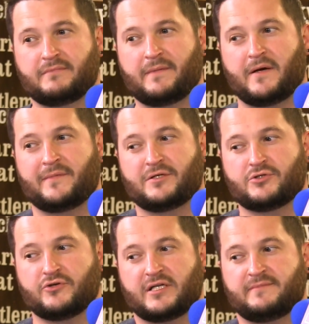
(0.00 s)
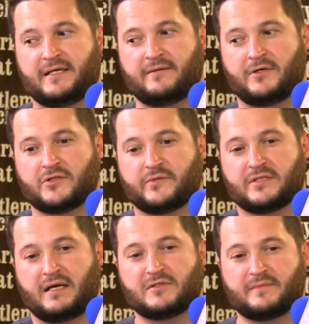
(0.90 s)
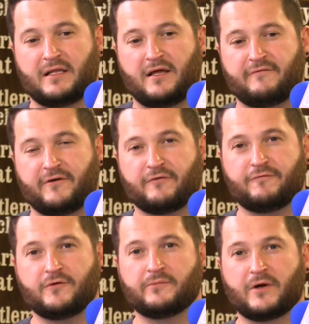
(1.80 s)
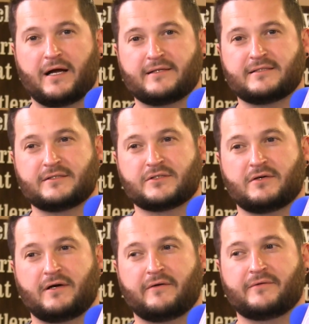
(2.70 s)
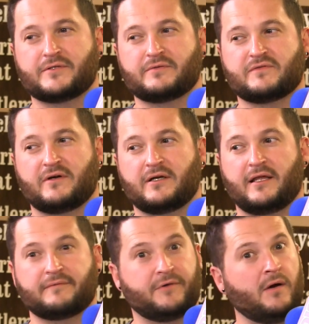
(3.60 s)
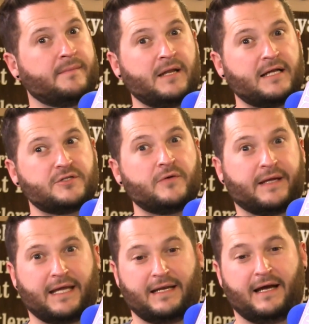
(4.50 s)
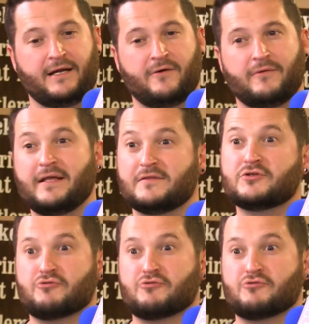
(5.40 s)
my mom had tricked me multiple times in my life onto flume rides, and so I always was very like, no, I'm not doing it. I don't like the